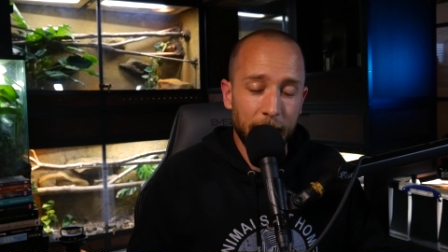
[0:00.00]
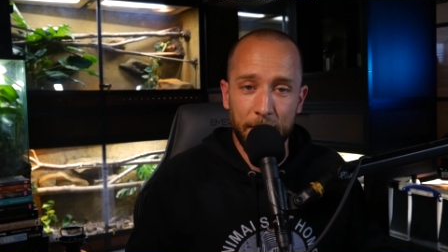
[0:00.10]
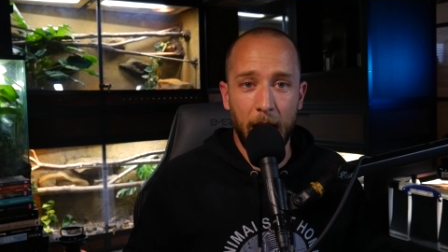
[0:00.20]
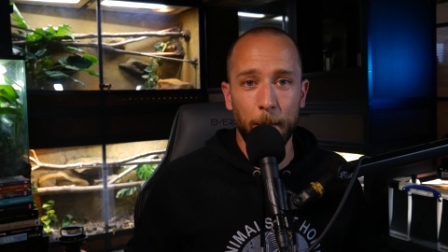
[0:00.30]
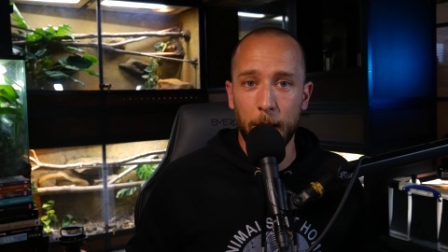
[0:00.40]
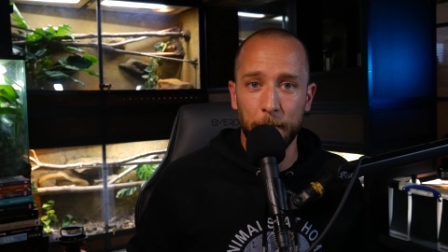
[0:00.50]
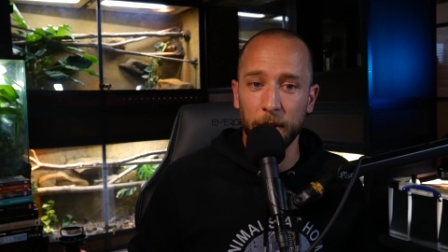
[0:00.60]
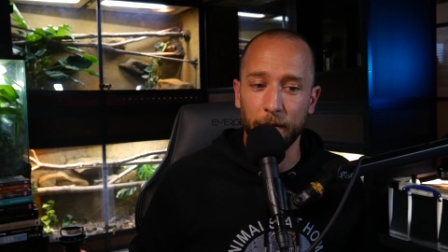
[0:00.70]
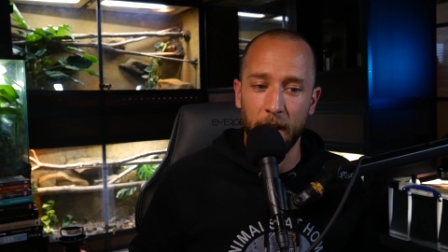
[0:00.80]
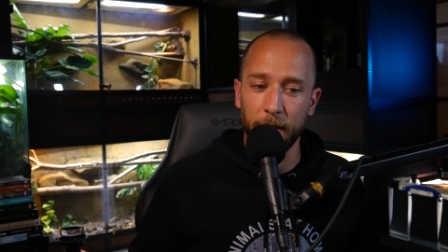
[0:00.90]
that might be
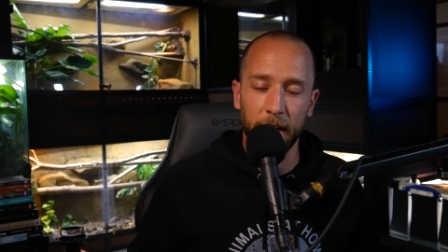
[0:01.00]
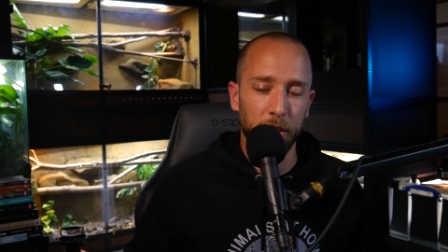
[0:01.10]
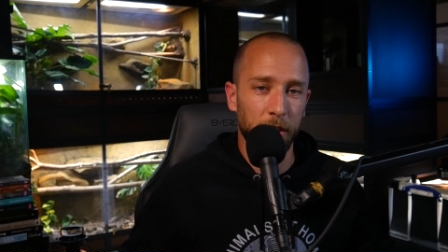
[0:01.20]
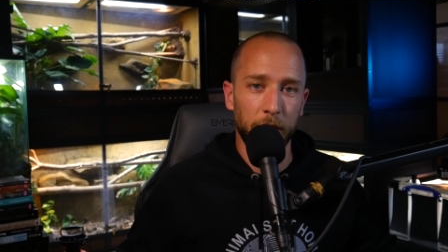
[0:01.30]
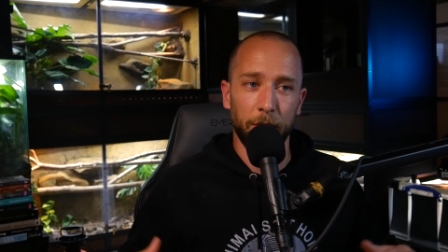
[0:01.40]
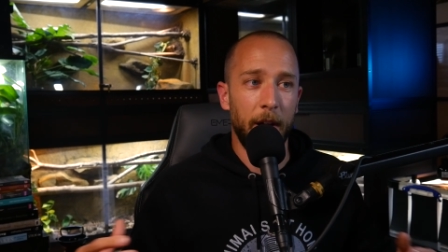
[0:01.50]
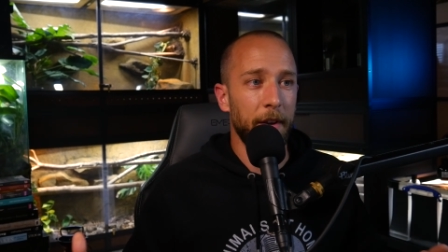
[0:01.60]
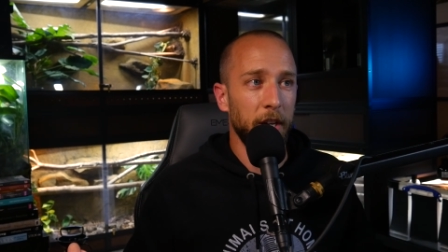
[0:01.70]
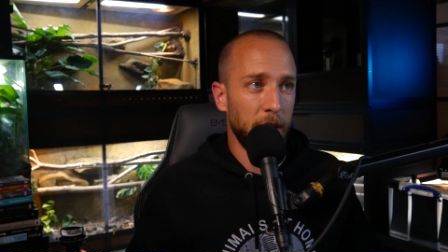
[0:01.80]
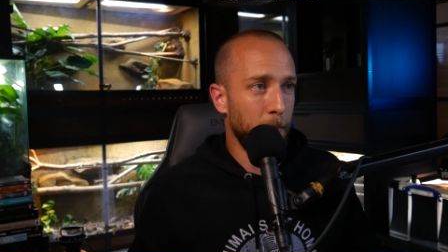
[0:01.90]
your foundation your
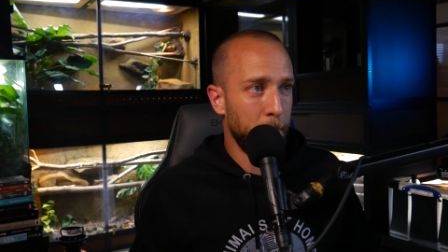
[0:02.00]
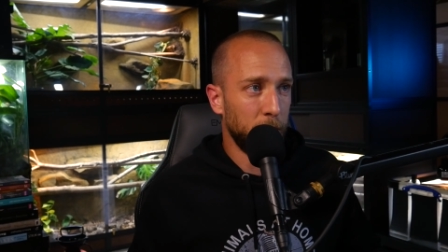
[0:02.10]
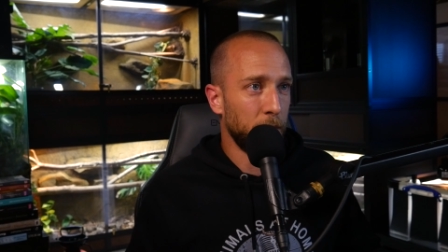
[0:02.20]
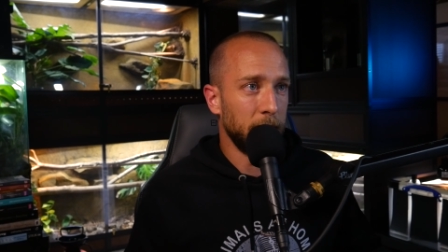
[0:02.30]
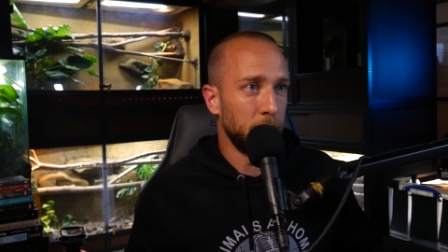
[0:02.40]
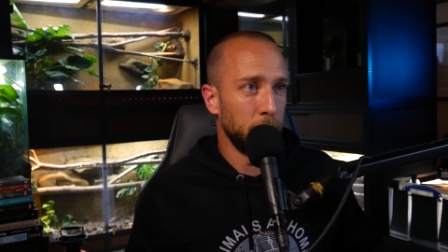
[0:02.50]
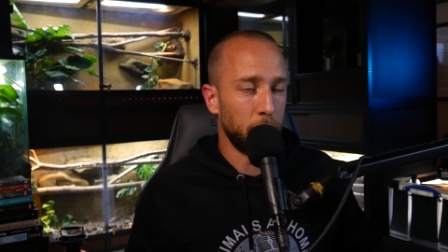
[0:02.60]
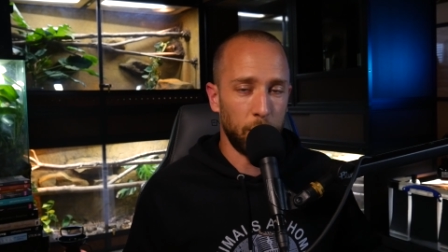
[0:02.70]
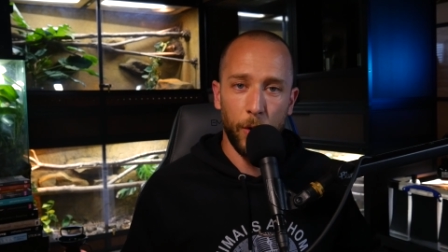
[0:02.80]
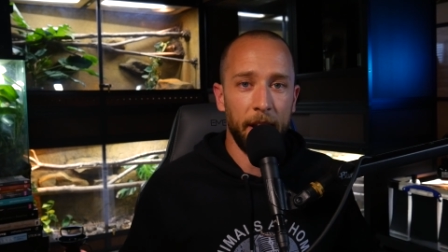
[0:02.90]
foundation might be trying to
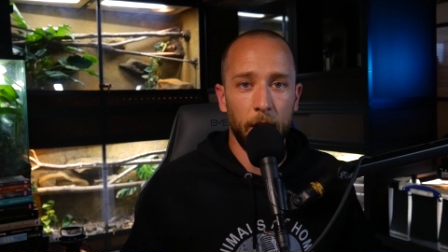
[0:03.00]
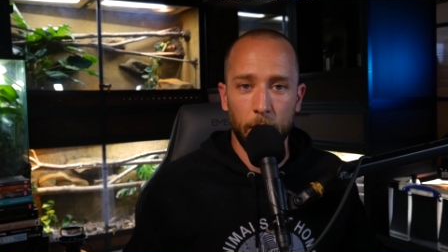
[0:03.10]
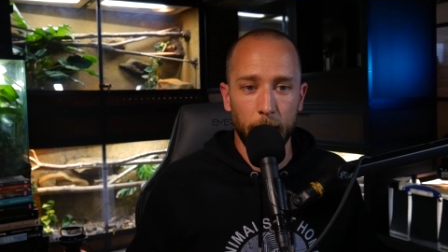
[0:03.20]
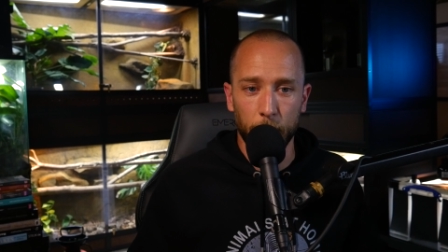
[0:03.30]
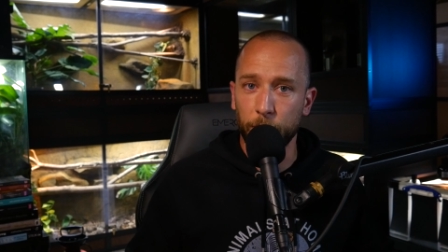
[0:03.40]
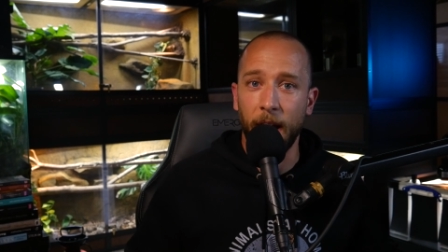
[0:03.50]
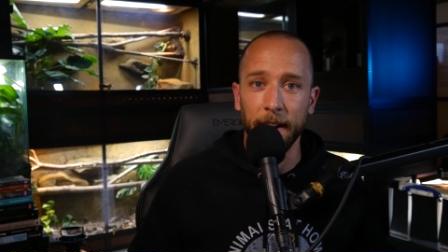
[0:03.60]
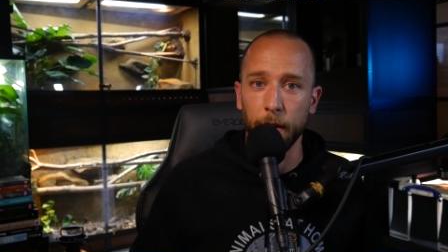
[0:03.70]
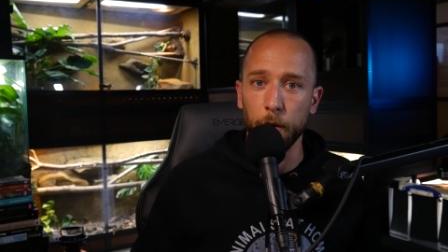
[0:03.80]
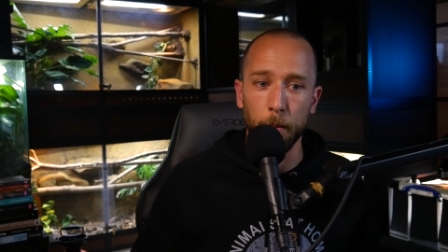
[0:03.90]
create or
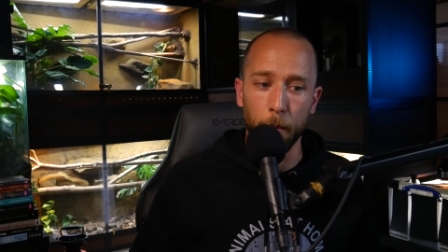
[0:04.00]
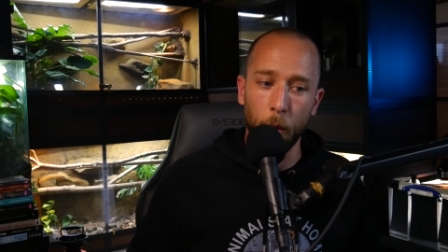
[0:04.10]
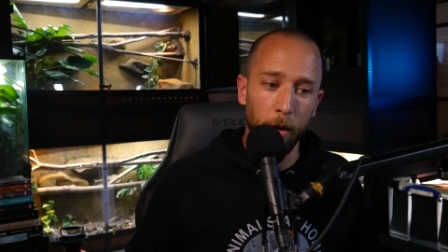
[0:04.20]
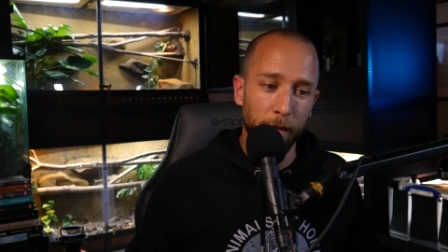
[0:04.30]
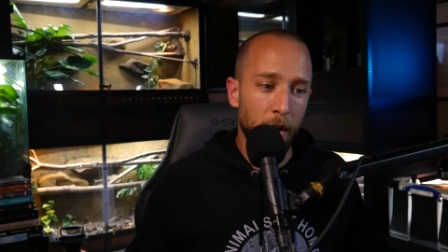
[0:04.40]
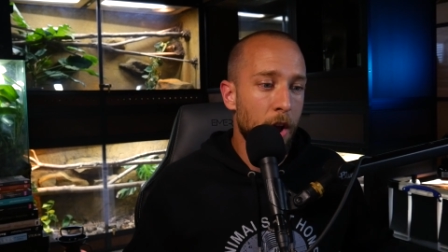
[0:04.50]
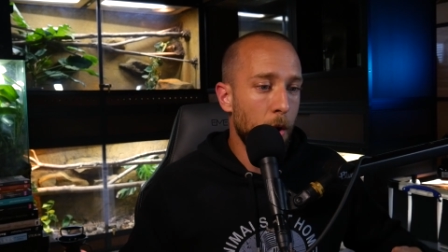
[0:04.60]
find a new morph